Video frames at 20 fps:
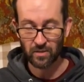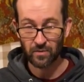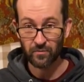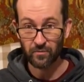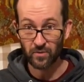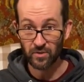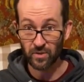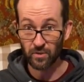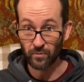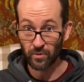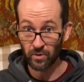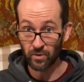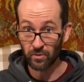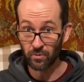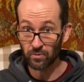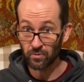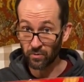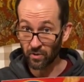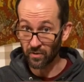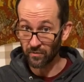First thing we're going to do
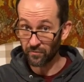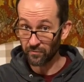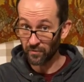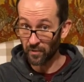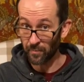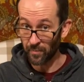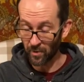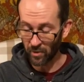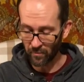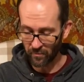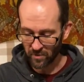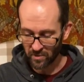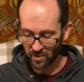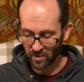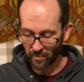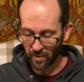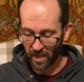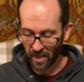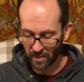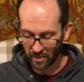is we're going to flip it over to the
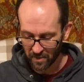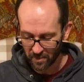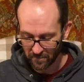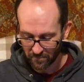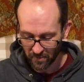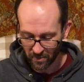back.